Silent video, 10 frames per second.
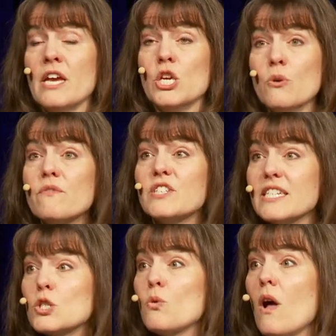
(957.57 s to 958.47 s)
You have
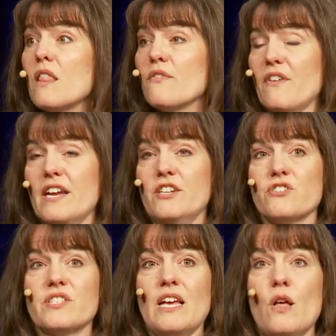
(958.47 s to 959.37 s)
disqualified
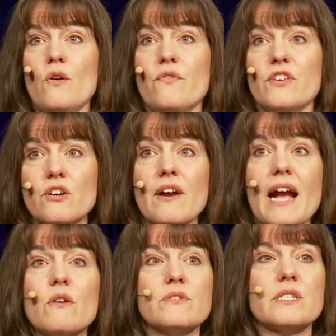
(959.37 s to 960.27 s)
yourself. You're
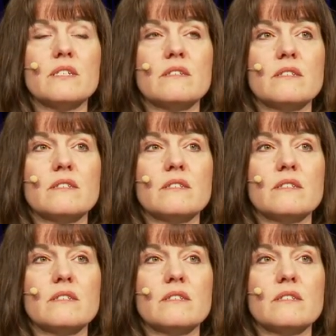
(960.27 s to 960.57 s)
out.